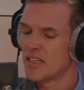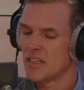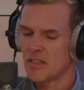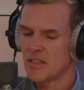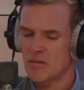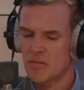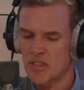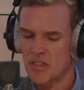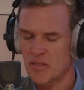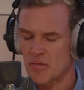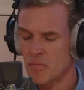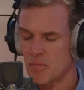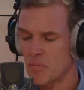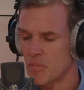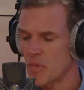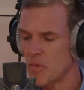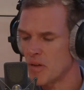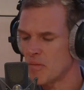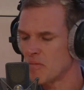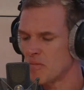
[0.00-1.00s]
was
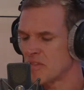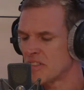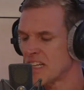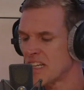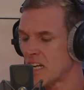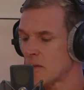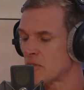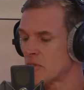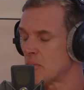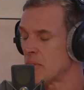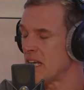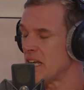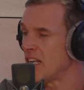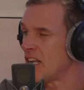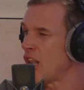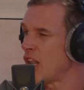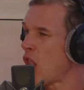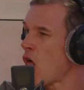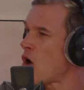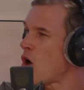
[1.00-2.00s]
set up to be a
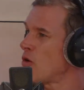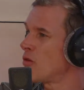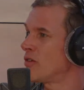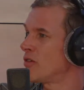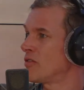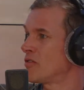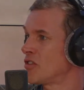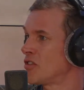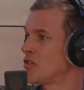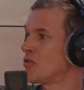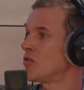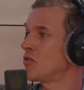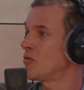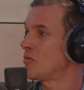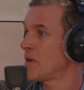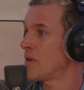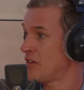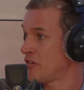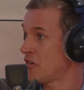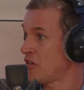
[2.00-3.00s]
loan to
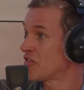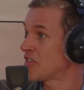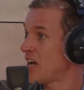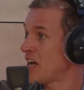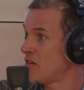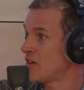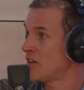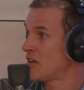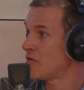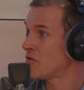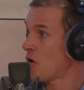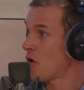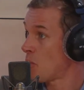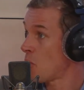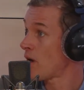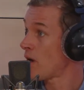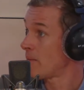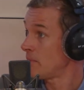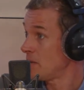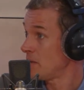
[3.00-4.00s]
Petro Saudi from
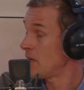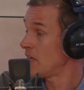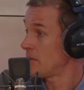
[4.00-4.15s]
1MDB,